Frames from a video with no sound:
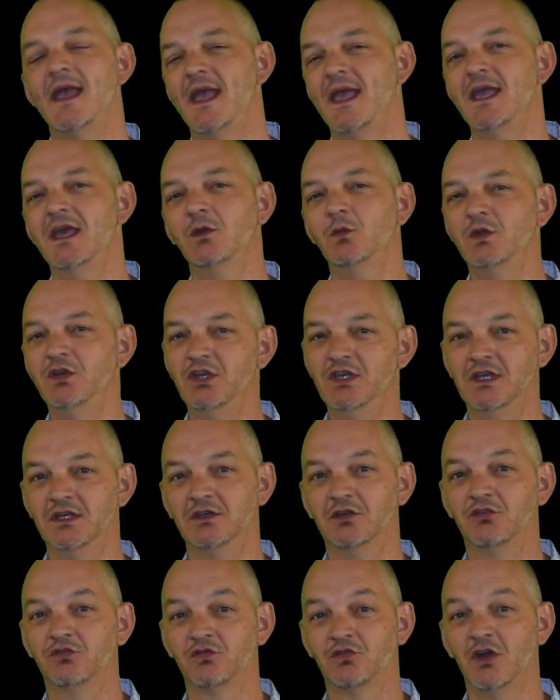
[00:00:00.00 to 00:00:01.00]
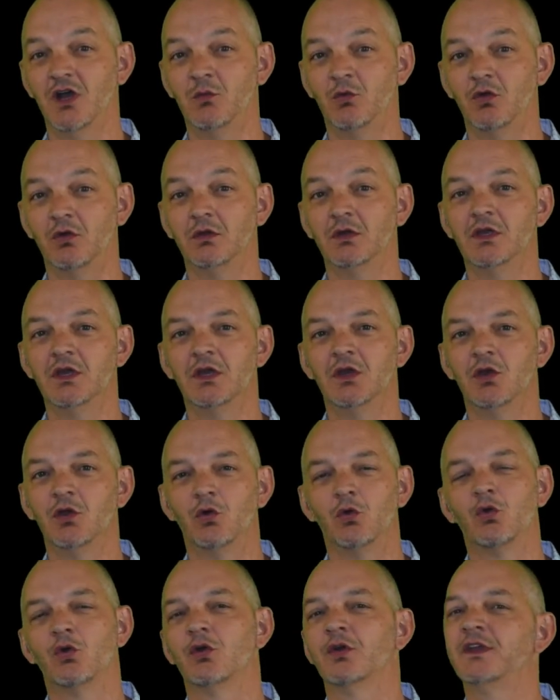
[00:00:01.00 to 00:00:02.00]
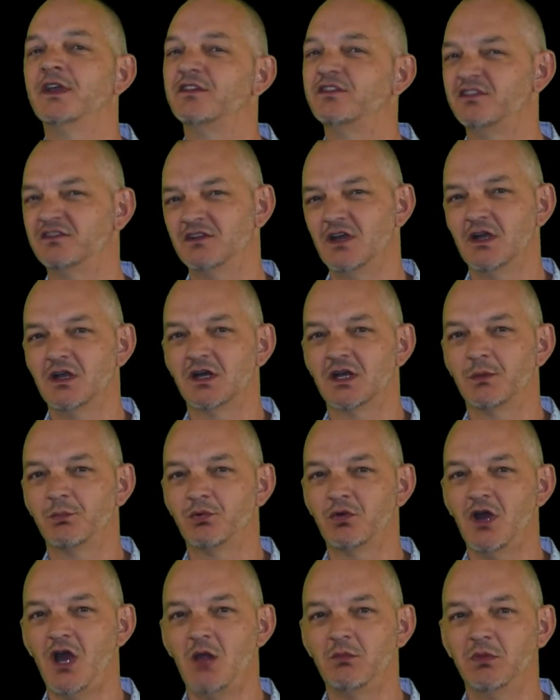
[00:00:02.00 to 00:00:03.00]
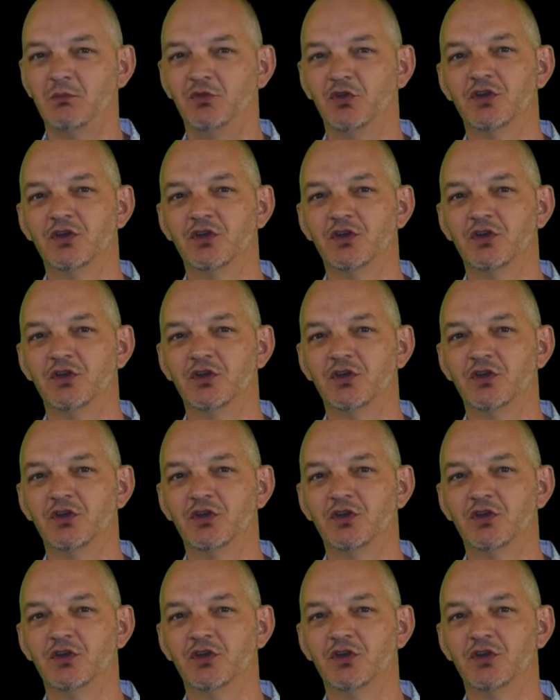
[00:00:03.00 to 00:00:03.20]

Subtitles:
and when you get into trouble or get stuck on a problem,